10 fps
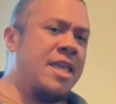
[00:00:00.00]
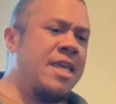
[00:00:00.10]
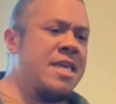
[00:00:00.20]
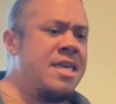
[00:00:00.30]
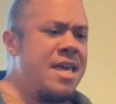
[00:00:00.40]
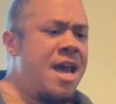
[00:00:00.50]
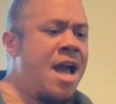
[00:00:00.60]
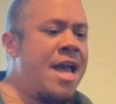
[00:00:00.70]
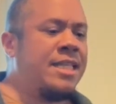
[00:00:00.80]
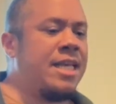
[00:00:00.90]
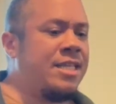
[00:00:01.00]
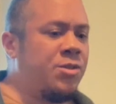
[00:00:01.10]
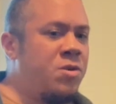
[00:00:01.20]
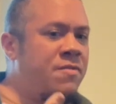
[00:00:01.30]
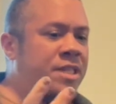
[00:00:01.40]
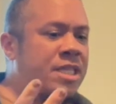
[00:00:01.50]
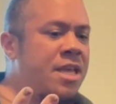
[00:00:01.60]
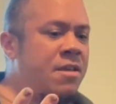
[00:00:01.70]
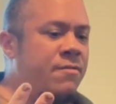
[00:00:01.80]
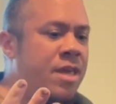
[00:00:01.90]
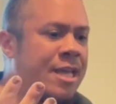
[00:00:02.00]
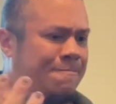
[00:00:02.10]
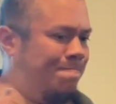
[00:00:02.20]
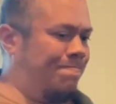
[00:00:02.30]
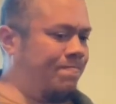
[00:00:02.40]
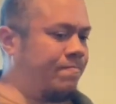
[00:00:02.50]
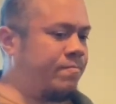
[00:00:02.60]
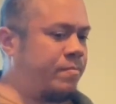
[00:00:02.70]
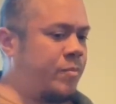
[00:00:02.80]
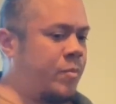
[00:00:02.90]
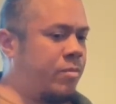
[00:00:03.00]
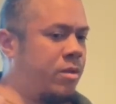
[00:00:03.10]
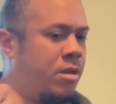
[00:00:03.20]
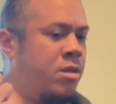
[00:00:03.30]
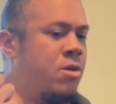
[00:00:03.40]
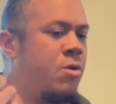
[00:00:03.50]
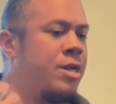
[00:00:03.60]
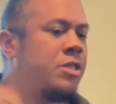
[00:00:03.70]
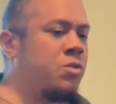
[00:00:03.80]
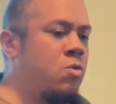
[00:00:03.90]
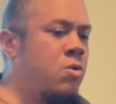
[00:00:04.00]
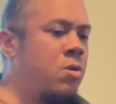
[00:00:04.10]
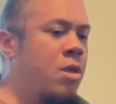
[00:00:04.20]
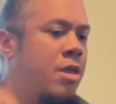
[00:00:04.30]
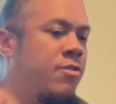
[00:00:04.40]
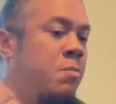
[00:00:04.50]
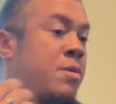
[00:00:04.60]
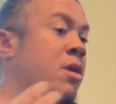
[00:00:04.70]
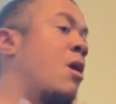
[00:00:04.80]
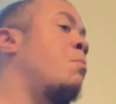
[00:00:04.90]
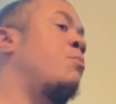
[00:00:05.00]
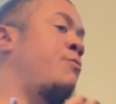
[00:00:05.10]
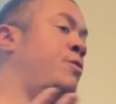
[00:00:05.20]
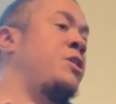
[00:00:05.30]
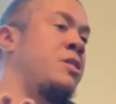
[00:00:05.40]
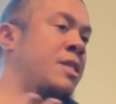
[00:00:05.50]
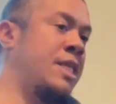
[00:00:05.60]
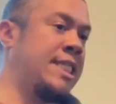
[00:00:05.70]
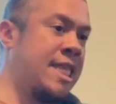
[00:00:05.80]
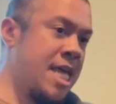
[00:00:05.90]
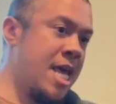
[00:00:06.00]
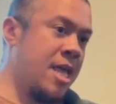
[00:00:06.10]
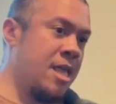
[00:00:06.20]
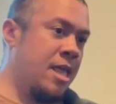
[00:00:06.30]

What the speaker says: Yeah, it's sort of this thing of like, you're in school to become proficient at this thing